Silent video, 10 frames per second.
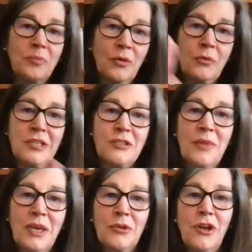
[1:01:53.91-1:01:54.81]
your
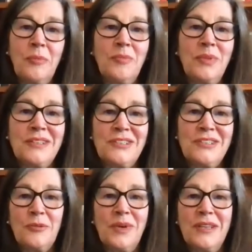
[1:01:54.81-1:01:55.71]
resume will not be
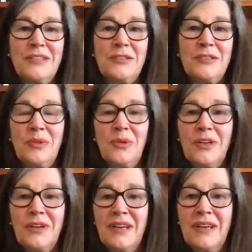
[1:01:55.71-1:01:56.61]
considered by this
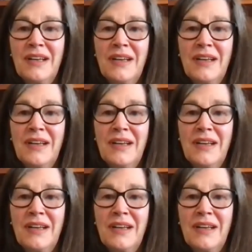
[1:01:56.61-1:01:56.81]
employer,